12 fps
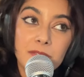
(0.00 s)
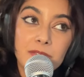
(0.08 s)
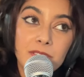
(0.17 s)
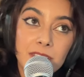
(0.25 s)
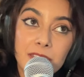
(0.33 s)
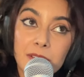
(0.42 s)

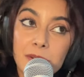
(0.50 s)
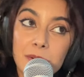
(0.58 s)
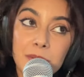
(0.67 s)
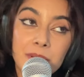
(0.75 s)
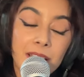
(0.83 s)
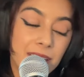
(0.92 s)

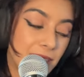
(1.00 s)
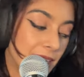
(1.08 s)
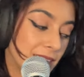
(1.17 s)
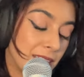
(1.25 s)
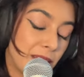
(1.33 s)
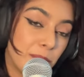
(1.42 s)
video, I
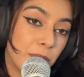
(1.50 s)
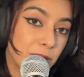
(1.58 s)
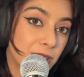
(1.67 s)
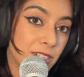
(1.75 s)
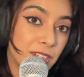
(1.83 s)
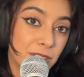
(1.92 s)
think, that I
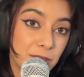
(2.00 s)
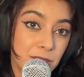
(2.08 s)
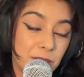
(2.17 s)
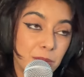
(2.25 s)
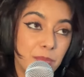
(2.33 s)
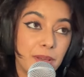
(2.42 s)
posted on
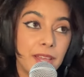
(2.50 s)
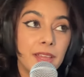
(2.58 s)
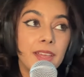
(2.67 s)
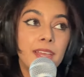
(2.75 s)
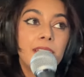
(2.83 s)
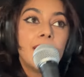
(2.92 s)
YouTube. But
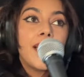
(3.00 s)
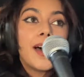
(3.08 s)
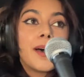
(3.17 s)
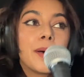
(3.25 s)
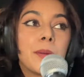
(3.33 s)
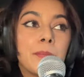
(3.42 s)

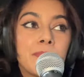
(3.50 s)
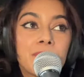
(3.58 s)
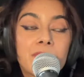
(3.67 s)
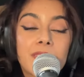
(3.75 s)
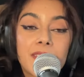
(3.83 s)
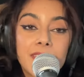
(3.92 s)
um,
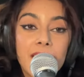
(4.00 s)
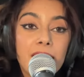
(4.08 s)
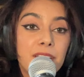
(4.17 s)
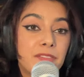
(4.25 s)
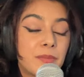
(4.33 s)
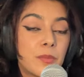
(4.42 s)
yeah,
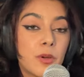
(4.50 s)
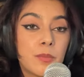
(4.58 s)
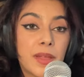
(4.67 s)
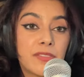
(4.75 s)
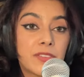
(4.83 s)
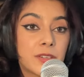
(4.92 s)
I wrote
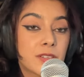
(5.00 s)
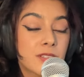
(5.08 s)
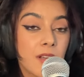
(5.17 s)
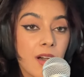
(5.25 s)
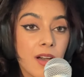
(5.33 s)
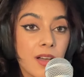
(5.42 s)
my first
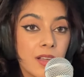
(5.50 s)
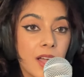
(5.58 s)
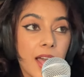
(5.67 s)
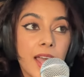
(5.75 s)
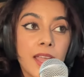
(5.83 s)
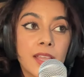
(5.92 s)
song.
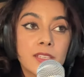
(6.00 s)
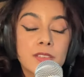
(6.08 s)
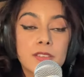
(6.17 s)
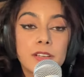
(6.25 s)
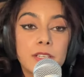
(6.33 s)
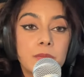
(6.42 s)
I
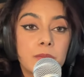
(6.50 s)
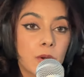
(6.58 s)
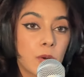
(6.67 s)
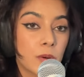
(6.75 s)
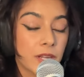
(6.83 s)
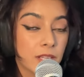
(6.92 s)
started
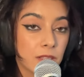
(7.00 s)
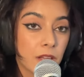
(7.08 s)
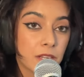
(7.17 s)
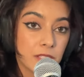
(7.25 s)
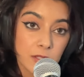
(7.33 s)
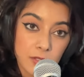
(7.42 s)
recording a
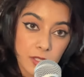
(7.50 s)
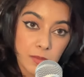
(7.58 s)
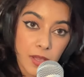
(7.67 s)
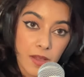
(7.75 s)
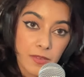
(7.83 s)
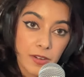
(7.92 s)
lot of YouTube
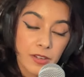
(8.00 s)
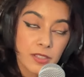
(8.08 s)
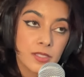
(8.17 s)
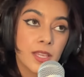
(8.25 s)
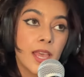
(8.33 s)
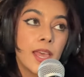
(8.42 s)
covers.